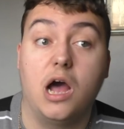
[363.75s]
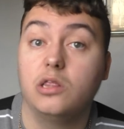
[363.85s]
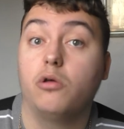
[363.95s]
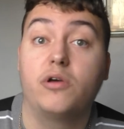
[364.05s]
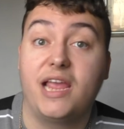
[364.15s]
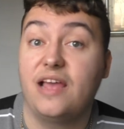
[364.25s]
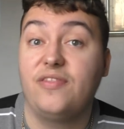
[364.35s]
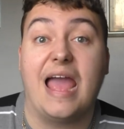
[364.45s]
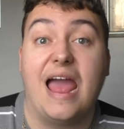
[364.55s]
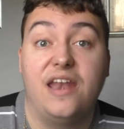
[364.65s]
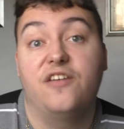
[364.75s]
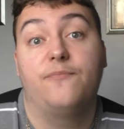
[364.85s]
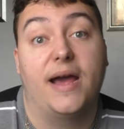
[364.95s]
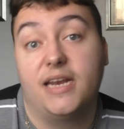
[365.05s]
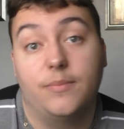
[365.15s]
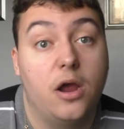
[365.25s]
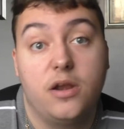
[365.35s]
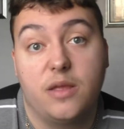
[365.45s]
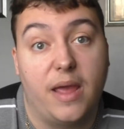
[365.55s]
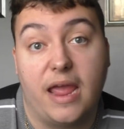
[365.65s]
are looking at the end of
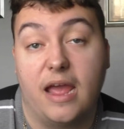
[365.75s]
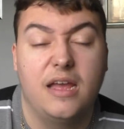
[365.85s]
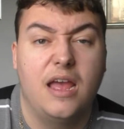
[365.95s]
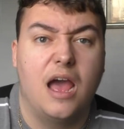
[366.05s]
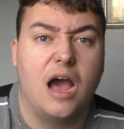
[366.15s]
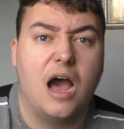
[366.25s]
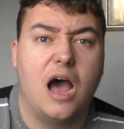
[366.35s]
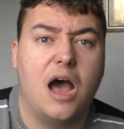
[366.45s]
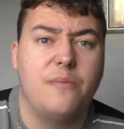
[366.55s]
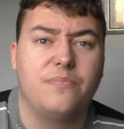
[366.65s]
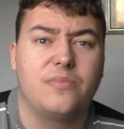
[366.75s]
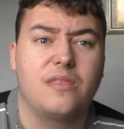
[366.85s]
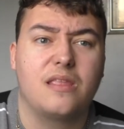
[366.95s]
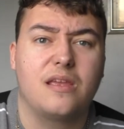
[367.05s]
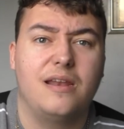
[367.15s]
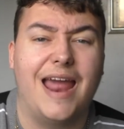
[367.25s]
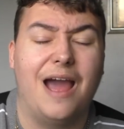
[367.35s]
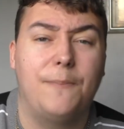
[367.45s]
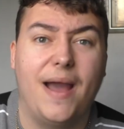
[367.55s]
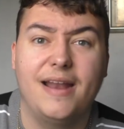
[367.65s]
Pandemonium here. Um...
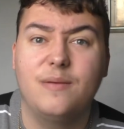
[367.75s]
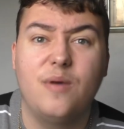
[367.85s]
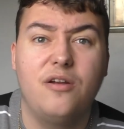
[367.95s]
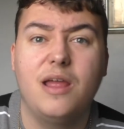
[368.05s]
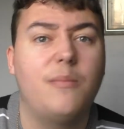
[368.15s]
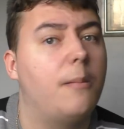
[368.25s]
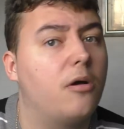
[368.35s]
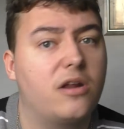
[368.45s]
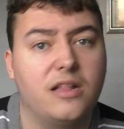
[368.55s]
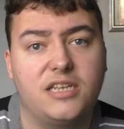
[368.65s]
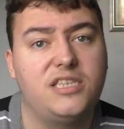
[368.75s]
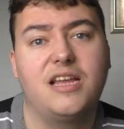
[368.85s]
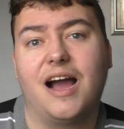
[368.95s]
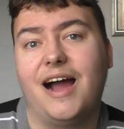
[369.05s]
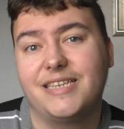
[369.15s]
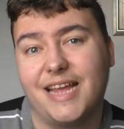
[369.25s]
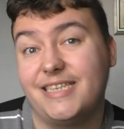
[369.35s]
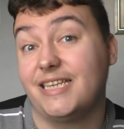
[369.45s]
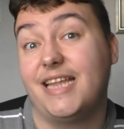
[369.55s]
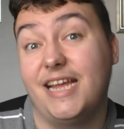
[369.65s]
Now, Pandemonium, I'm not going to lie to you guys,
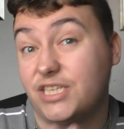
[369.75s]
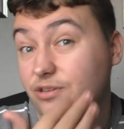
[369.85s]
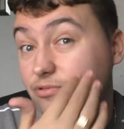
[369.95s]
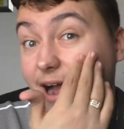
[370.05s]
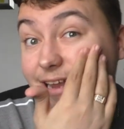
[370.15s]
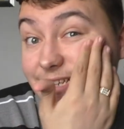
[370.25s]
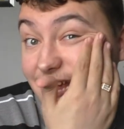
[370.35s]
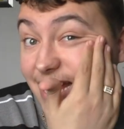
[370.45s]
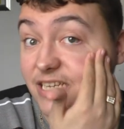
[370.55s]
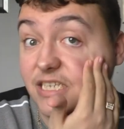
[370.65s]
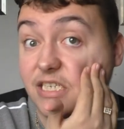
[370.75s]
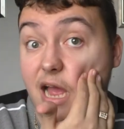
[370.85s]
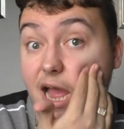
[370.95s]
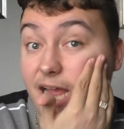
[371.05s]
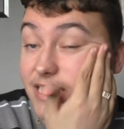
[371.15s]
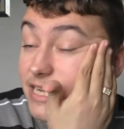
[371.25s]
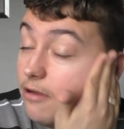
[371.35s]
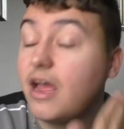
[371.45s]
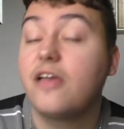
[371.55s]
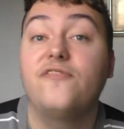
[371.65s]
it's a decent ride. It's uh, it's an
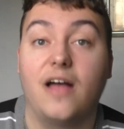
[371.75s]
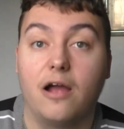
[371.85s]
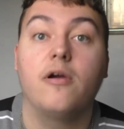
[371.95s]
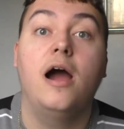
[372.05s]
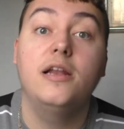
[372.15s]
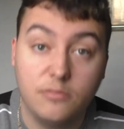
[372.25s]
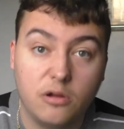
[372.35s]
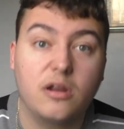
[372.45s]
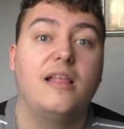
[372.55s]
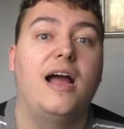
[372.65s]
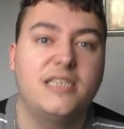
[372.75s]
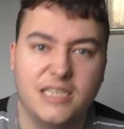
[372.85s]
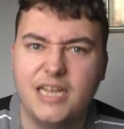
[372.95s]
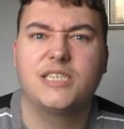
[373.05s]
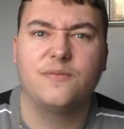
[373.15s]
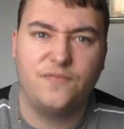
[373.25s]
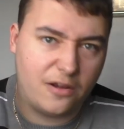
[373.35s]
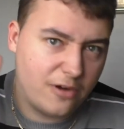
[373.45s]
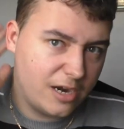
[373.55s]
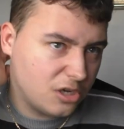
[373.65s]
okay flat ride, I'm not going to lie, it's a decent
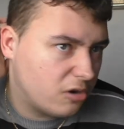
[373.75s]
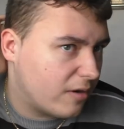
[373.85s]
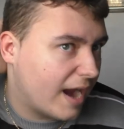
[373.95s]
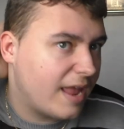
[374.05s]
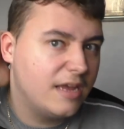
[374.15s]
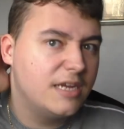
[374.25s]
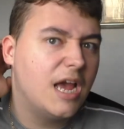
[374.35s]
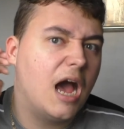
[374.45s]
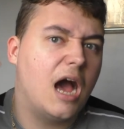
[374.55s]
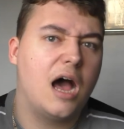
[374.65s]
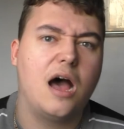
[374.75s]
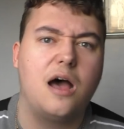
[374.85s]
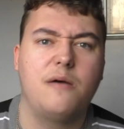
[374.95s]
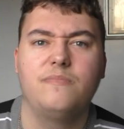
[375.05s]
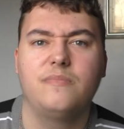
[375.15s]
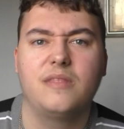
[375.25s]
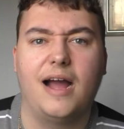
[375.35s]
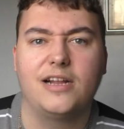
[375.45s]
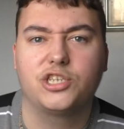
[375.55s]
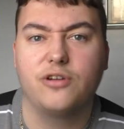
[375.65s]
flat ride, it's alright. Um,
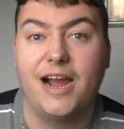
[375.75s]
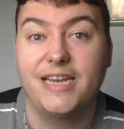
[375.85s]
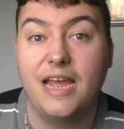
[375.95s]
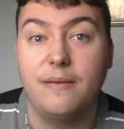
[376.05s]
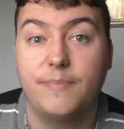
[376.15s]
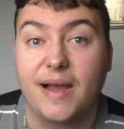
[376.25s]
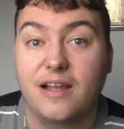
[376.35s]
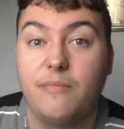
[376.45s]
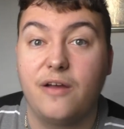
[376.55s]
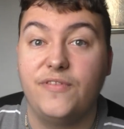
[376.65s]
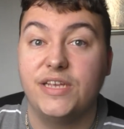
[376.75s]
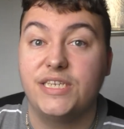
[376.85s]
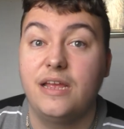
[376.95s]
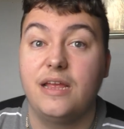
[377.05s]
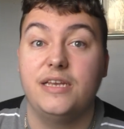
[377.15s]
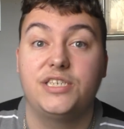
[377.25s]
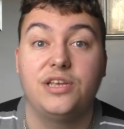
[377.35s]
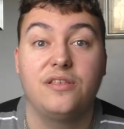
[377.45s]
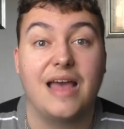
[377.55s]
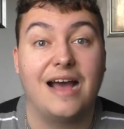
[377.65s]
I tried it back on my visit in
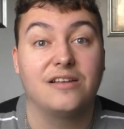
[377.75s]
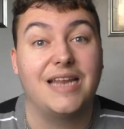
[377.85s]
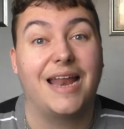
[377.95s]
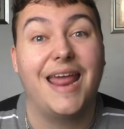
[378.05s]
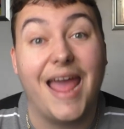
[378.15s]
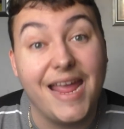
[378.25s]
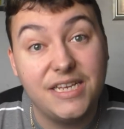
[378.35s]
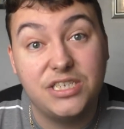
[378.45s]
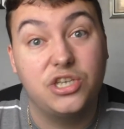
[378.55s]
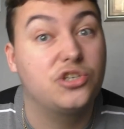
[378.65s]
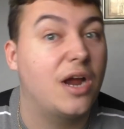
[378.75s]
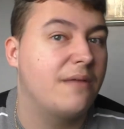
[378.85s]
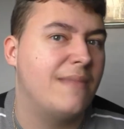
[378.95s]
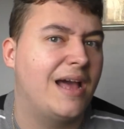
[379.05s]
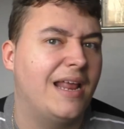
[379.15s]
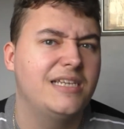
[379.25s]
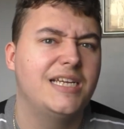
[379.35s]
two thousand eight to Drayton Manor,